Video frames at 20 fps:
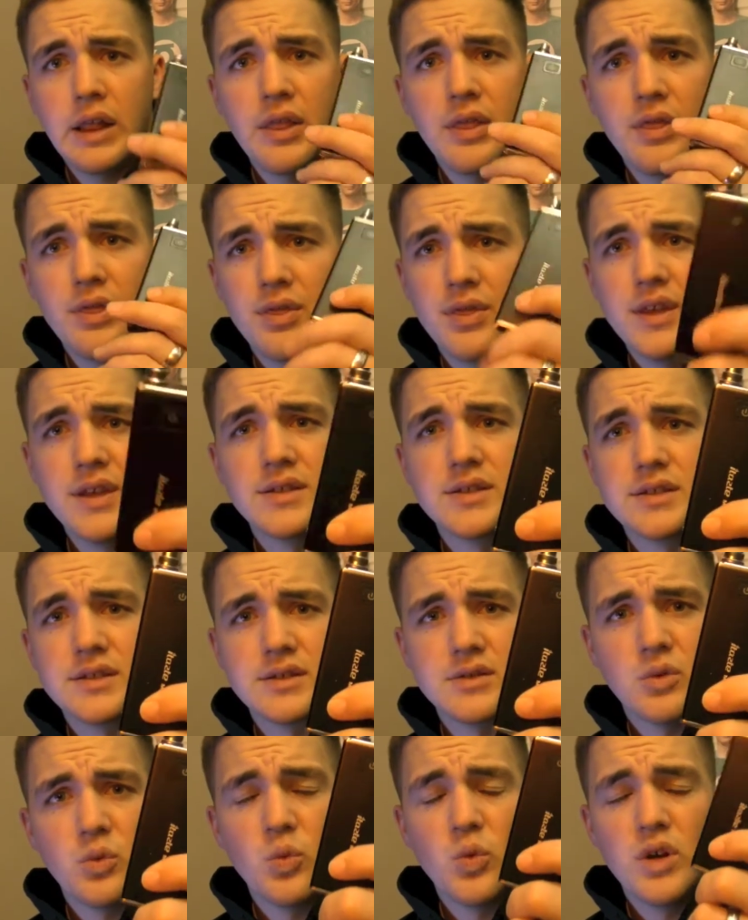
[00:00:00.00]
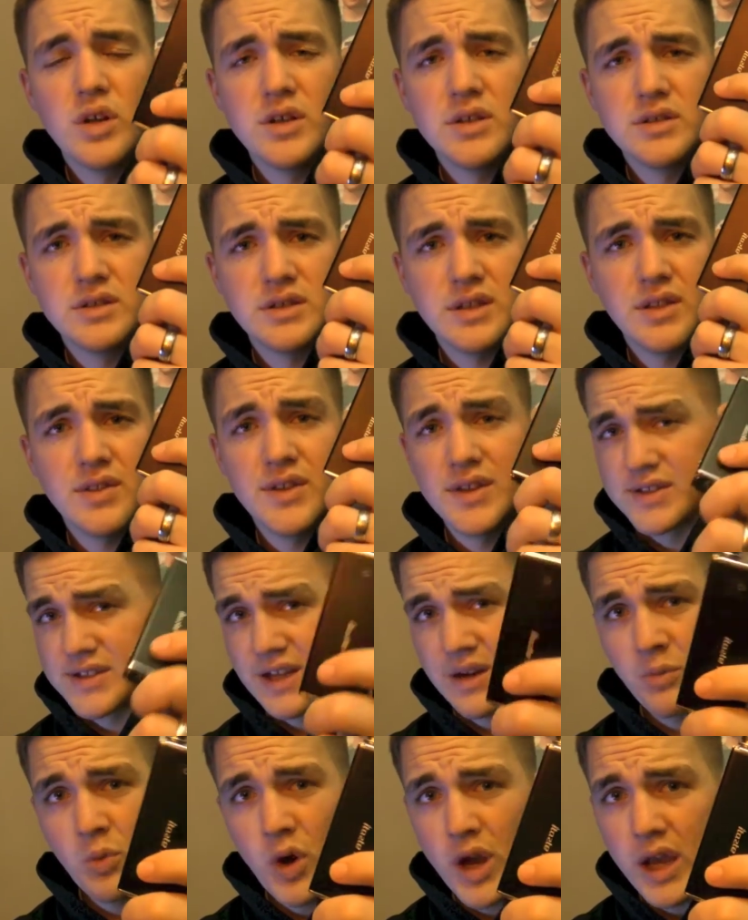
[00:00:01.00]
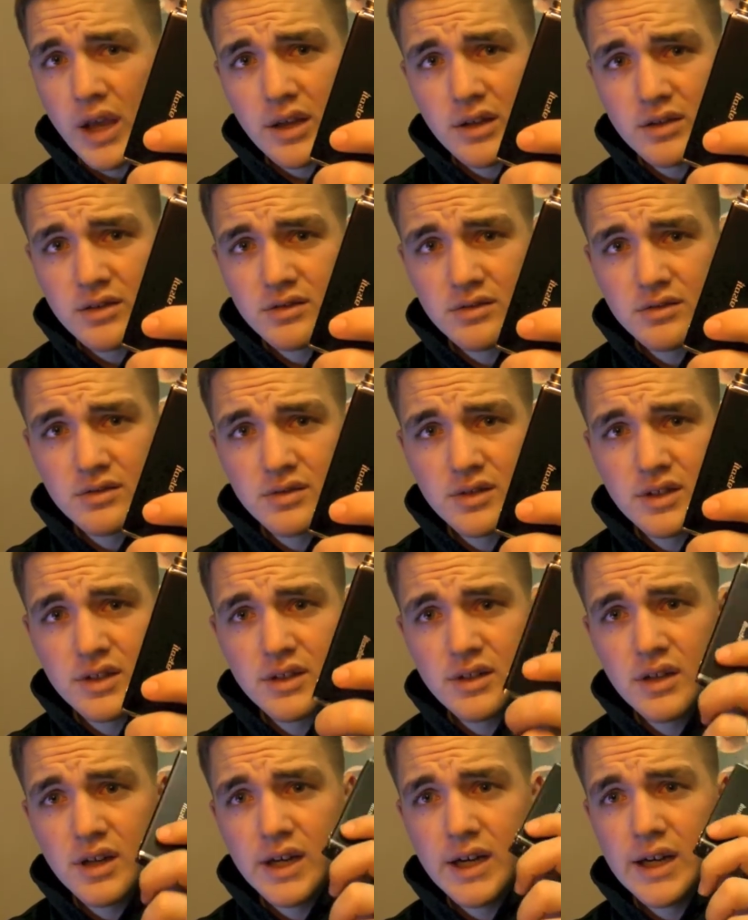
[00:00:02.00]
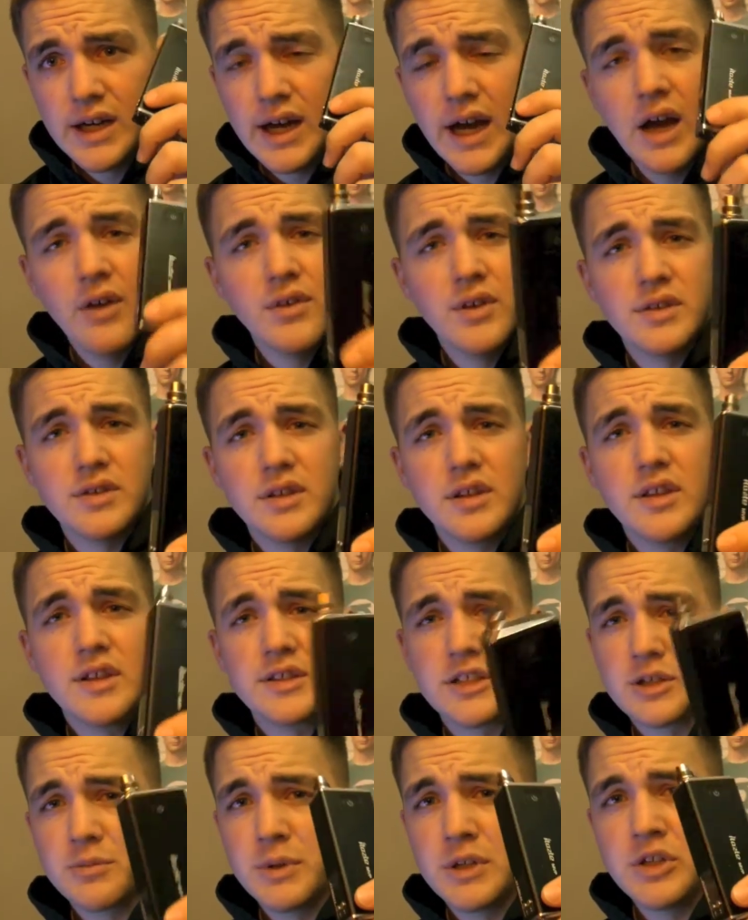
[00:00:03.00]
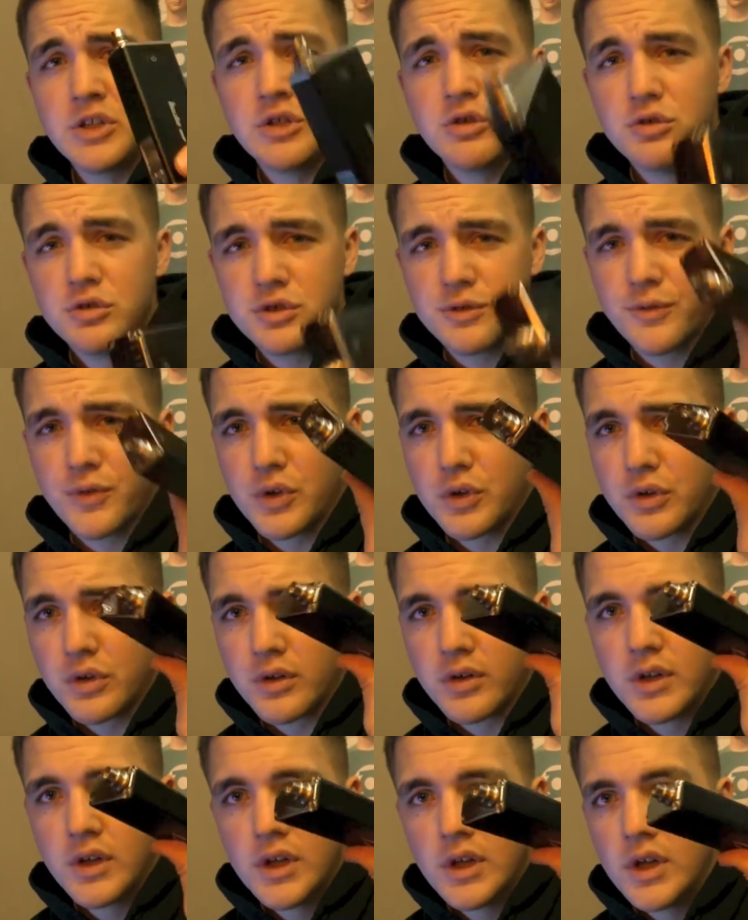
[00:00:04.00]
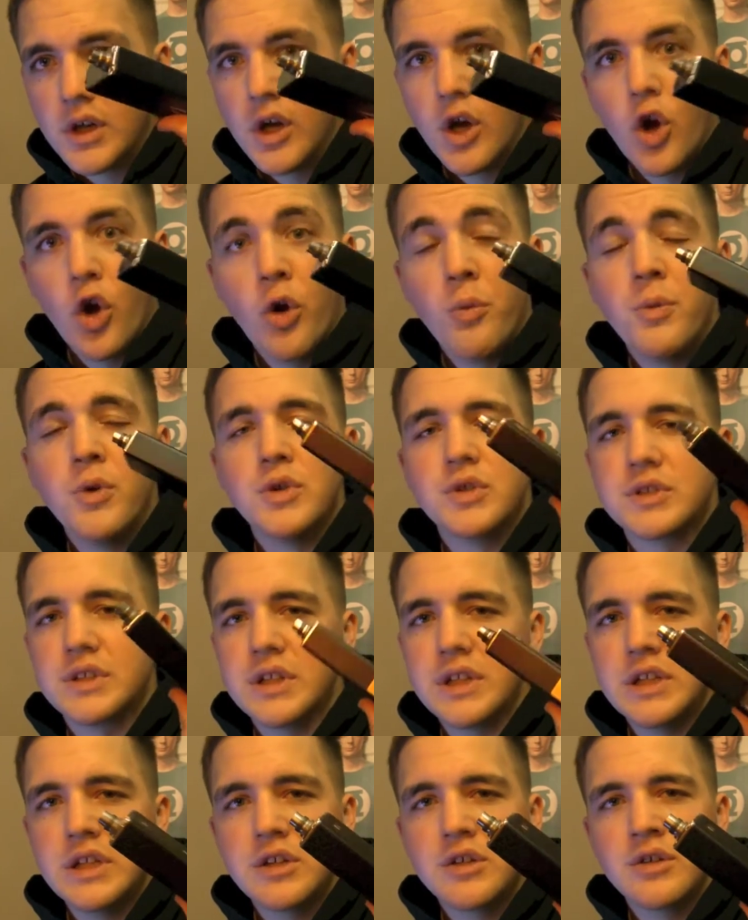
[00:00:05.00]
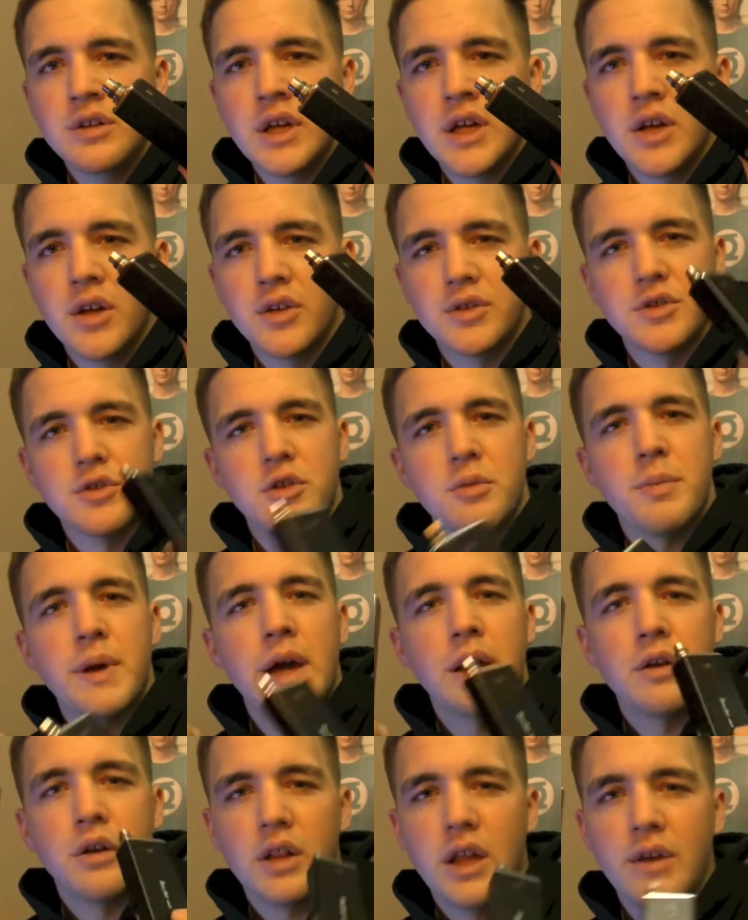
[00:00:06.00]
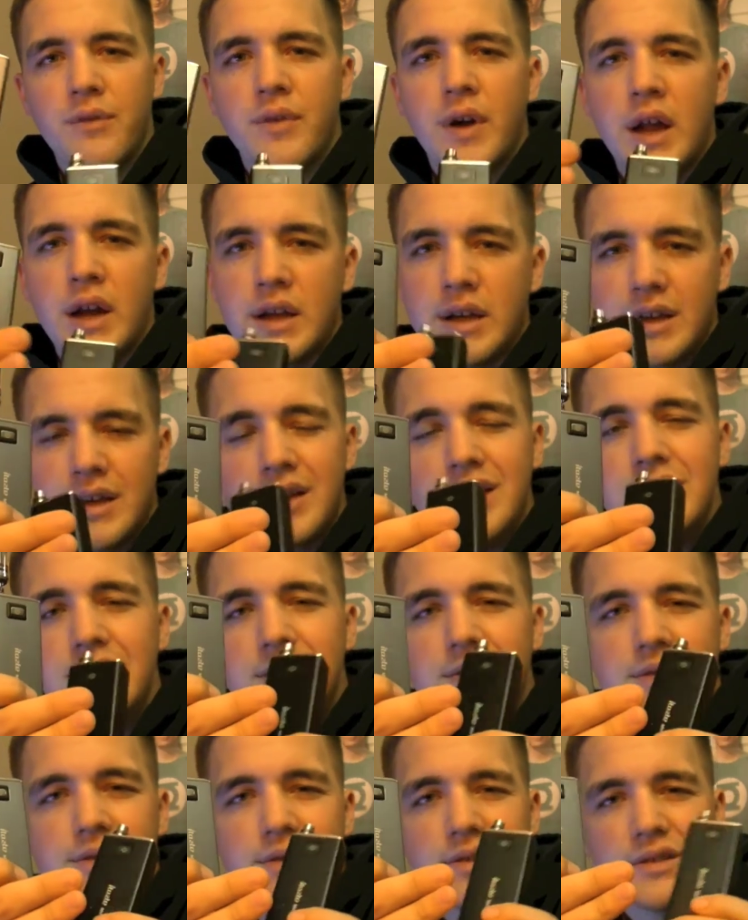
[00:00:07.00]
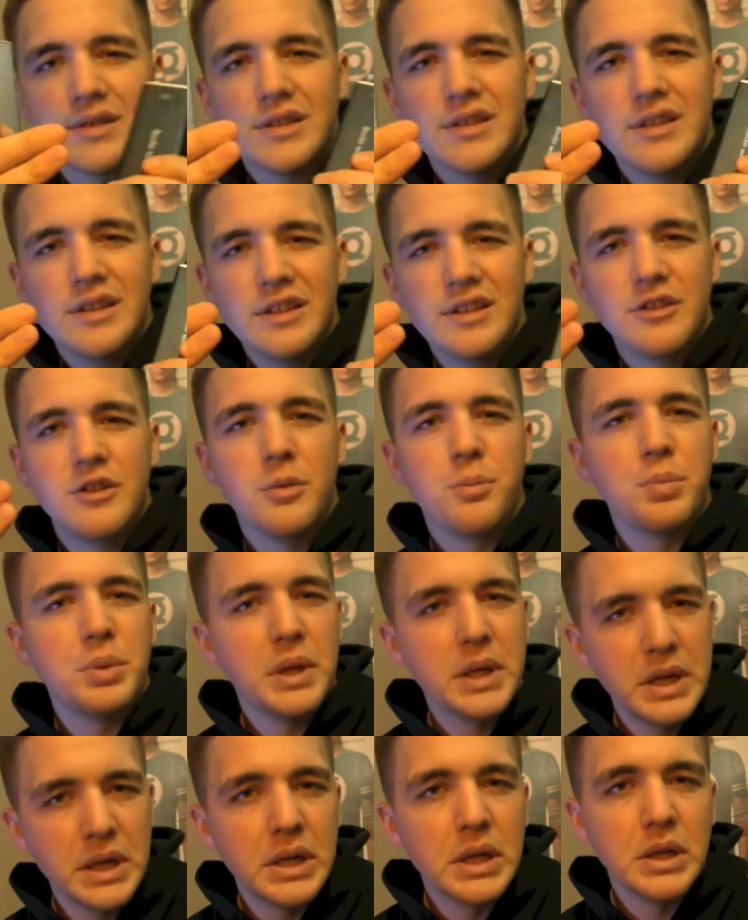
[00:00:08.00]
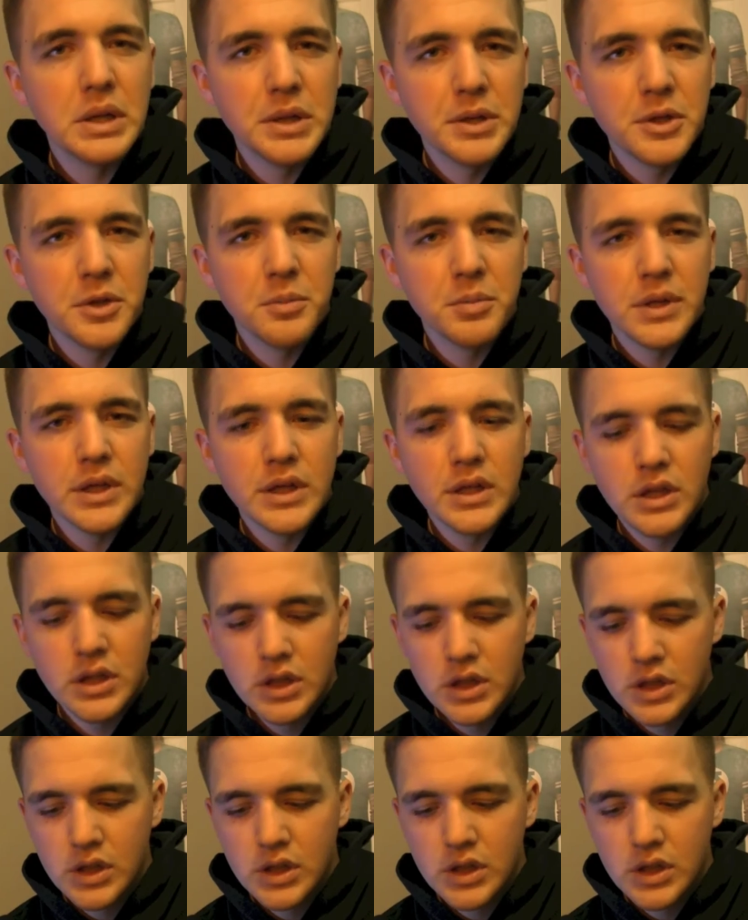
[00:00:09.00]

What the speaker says: This was the same way. Obviously this has been used for almost a year now, so the battery life on it is depleted a little bit.